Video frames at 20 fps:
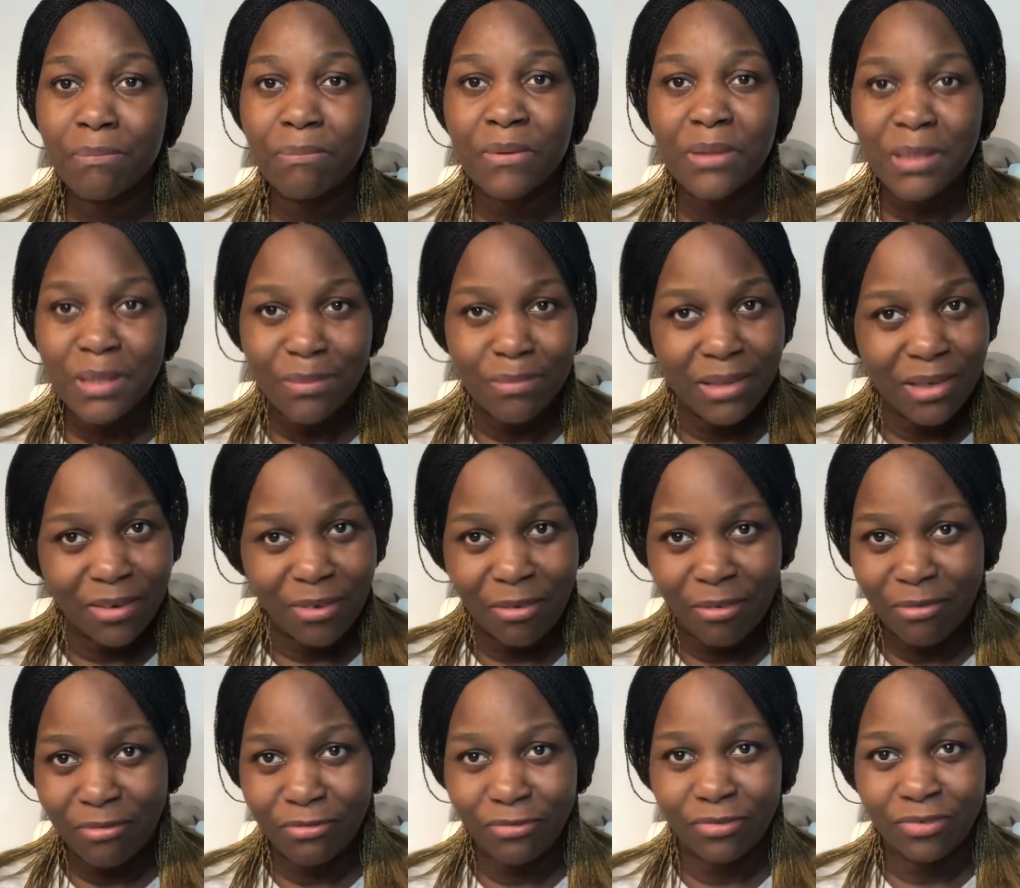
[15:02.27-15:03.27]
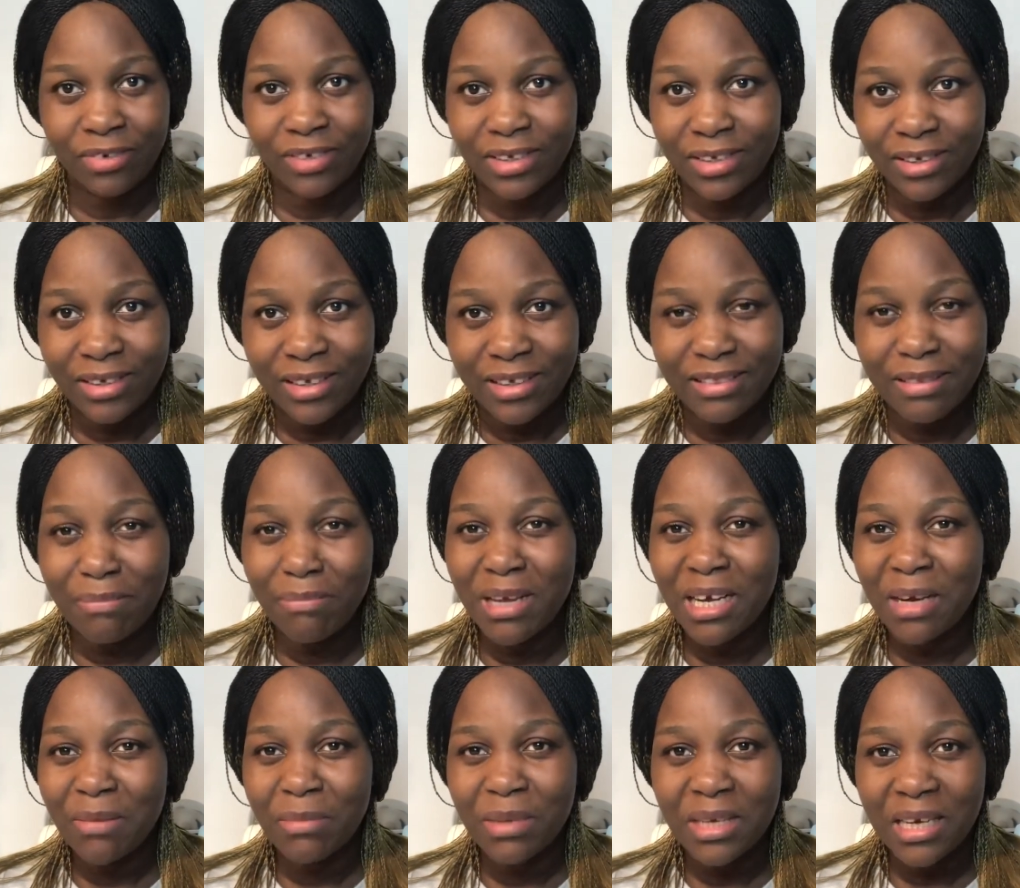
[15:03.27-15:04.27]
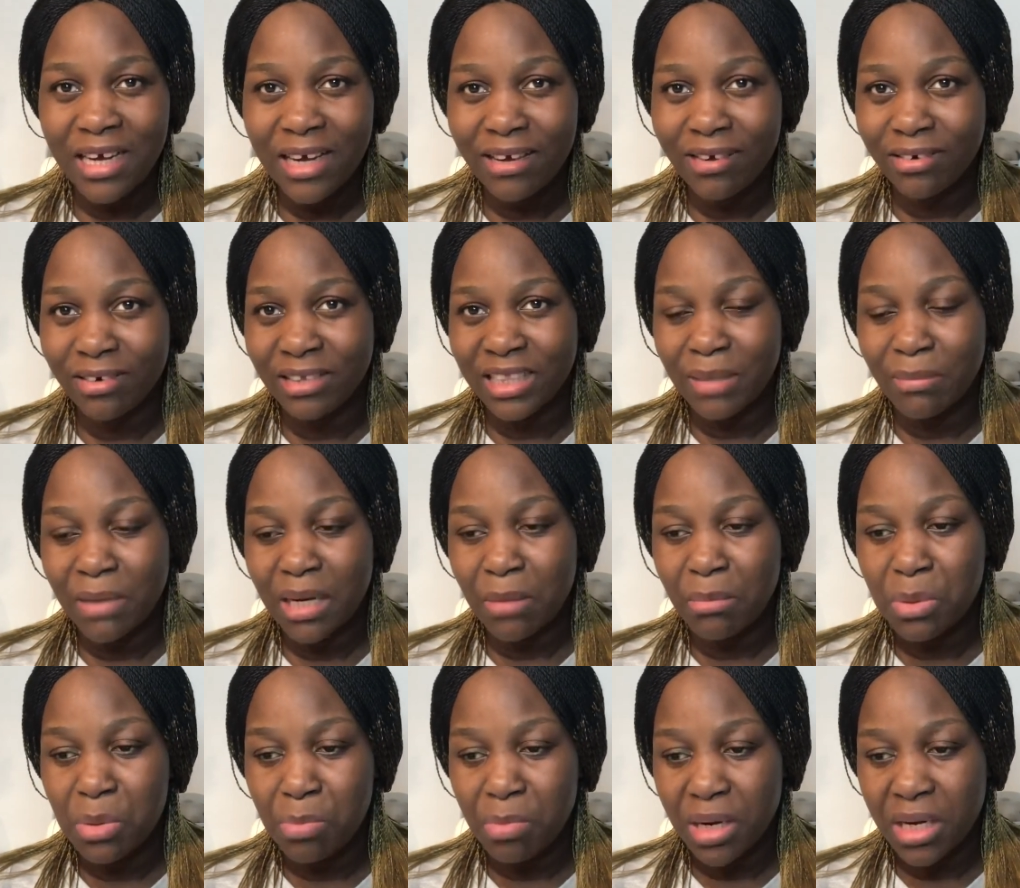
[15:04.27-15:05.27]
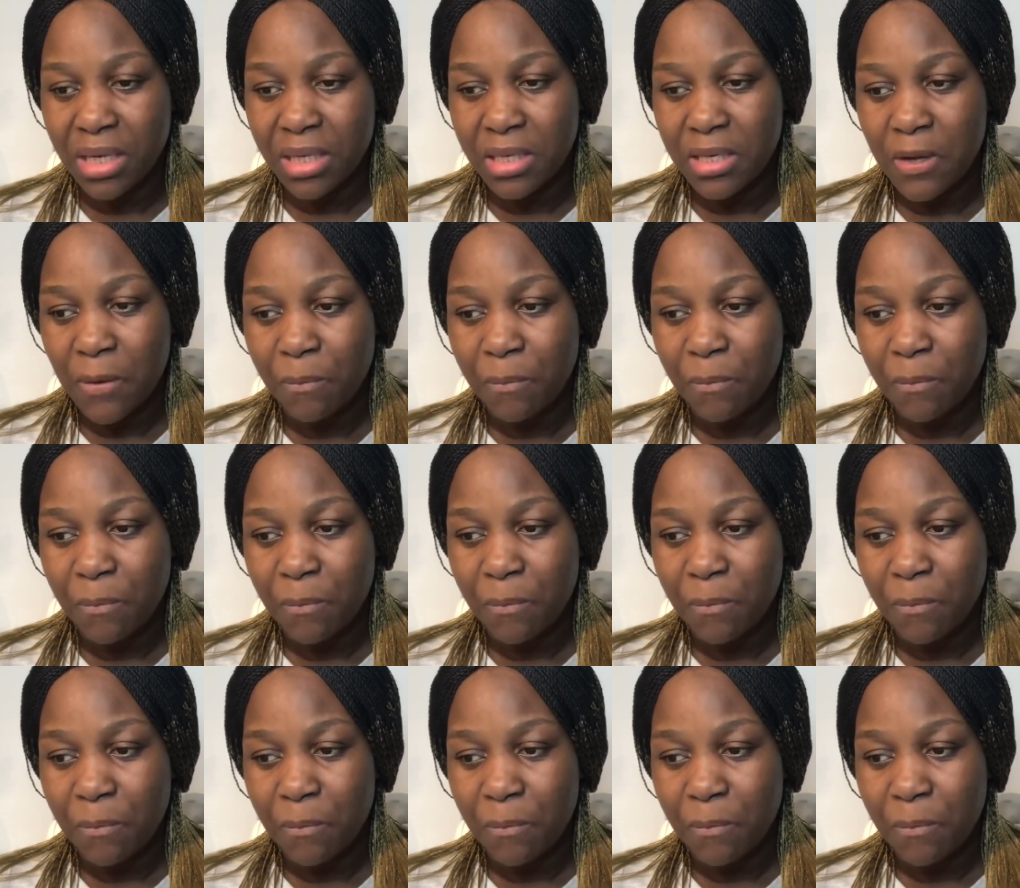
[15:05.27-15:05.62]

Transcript: piss me off. They make me angry. They make me mad.